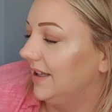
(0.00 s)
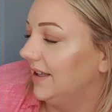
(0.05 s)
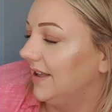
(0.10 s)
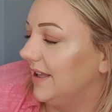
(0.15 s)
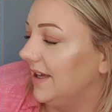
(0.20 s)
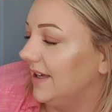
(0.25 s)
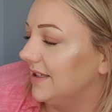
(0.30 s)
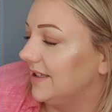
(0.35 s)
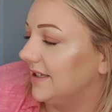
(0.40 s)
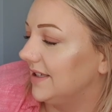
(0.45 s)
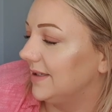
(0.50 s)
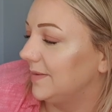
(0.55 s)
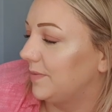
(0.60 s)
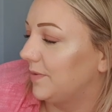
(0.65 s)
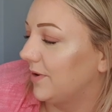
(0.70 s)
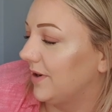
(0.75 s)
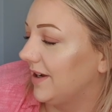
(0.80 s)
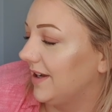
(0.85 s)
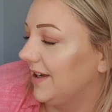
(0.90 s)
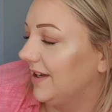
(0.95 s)
There's a
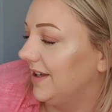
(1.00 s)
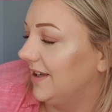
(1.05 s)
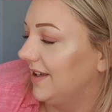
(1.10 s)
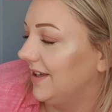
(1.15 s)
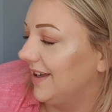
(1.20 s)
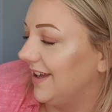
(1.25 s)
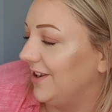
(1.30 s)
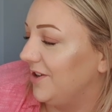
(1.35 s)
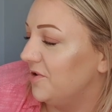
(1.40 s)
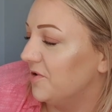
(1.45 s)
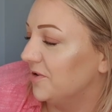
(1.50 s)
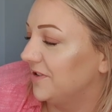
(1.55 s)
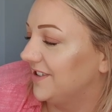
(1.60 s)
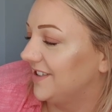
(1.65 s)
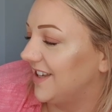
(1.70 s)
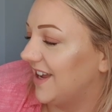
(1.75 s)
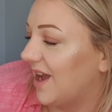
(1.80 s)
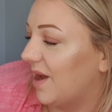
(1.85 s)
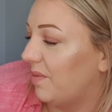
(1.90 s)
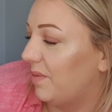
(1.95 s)
spring in your
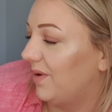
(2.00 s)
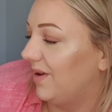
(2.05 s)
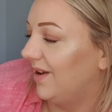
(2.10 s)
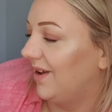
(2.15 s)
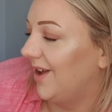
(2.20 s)
step.